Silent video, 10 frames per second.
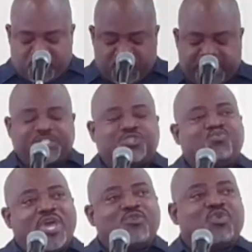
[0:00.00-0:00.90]
is
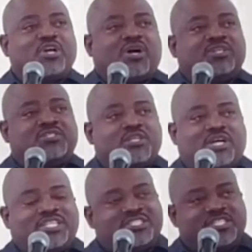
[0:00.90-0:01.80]
when we con
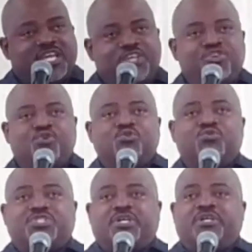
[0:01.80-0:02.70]
continue
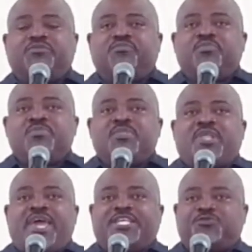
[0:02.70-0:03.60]
to
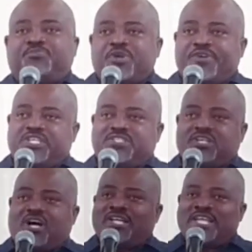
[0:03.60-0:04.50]
experience
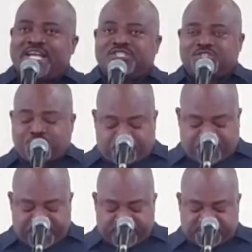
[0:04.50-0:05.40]
unanswered
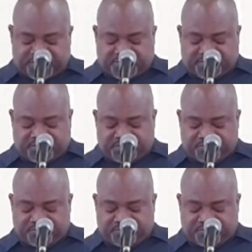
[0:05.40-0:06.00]
prayers.